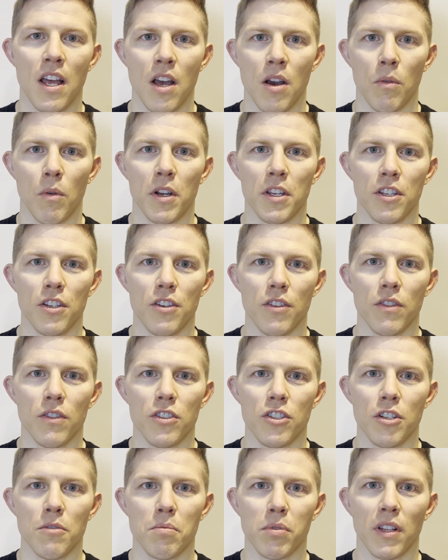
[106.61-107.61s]
What you do
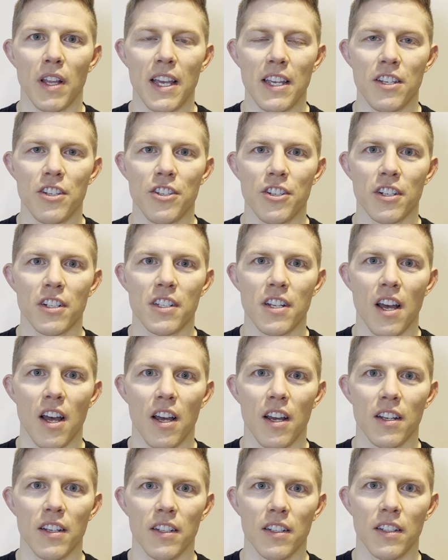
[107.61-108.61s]
is you place your
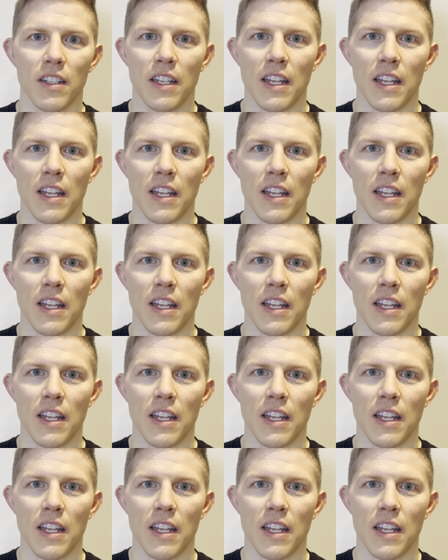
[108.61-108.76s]
tongue